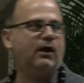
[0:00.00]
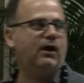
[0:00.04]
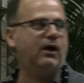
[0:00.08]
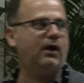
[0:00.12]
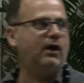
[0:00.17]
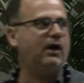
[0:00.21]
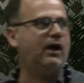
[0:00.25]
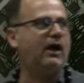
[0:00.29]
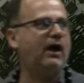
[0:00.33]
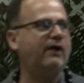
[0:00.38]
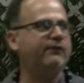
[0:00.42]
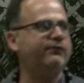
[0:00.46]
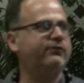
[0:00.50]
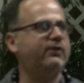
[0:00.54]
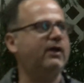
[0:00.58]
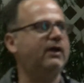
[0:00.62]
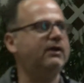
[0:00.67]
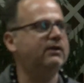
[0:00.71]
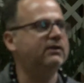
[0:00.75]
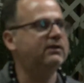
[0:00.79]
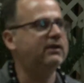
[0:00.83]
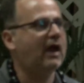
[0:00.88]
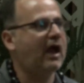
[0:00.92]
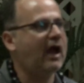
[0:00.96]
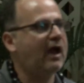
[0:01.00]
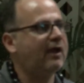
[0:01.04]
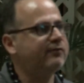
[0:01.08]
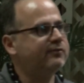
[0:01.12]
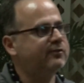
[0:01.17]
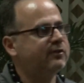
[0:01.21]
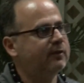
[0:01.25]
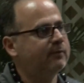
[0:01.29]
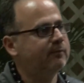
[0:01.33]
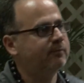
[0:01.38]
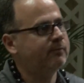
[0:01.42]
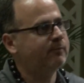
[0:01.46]
uh, off-site
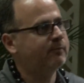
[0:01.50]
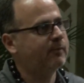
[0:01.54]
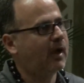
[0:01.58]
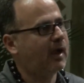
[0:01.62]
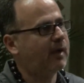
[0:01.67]
adoption,